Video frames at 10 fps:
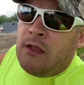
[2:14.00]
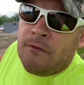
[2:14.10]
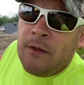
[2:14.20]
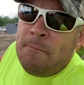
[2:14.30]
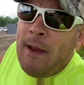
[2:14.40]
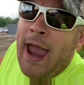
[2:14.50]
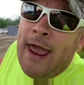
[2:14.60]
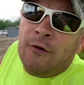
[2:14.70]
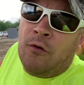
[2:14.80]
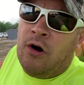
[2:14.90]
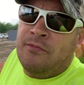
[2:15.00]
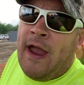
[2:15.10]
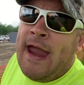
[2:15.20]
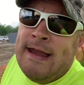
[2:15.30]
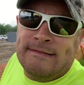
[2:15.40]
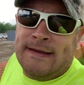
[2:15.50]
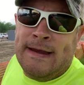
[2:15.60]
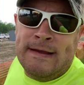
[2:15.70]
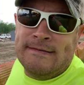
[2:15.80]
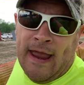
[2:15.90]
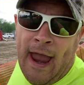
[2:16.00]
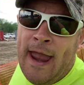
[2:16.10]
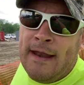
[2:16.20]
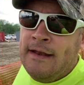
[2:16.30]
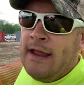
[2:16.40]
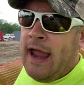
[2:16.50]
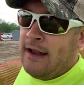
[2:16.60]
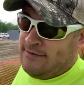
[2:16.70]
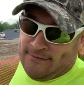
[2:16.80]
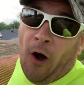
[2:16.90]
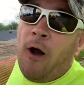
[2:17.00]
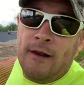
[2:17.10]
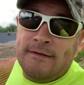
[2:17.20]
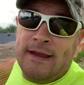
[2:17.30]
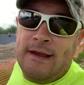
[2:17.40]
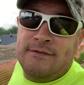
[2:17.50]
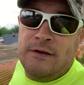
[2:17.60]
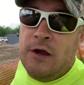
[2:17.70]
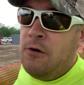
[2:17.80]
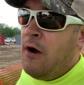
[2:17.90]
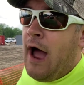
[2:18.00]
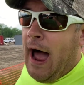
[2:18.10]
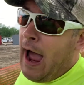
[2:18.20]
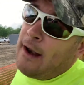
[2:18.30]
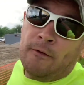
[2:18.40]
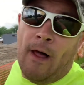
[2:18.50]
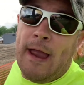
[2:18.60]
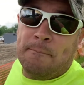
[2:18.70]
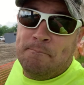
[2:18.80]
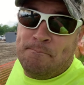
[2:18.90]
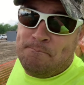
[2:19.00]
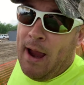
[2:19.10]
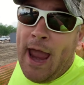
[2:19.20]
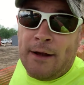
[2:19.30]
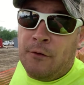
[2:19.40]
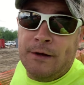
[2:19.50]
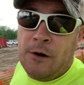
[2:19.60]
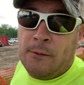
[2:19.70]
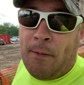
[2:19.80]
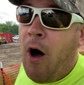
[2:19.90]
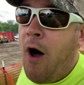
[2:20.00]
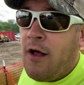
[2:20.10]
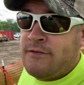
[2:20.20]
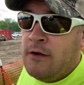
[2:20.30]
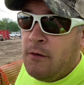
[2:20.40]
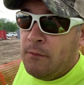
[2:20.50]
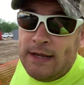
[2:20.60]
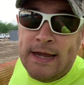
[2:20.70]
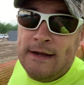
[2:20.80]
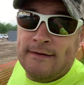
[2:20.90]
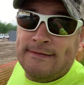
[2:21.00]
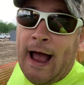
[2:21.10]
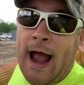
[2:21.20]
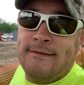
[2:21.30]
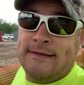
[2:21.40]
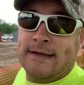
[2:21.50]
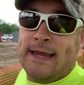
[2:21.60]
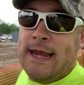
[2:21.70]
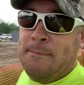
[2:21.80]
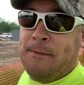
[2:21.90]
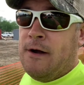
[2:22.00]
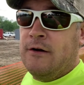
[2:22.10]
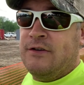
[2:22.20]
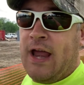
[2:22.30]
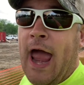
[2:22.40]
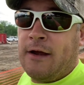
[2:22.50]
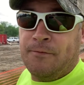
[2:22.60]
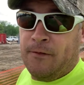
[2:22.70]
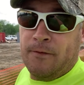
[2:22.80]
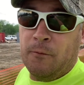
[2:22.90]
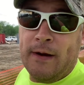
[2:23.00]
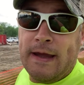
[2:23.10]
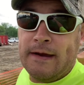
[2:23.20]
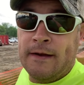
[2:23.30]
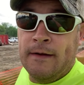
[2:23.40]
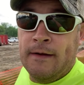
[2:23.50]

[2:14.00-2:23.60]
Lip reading: the battle of 1810 and started teaching you how to, like, battle your boss when he decides to keep your check for the week.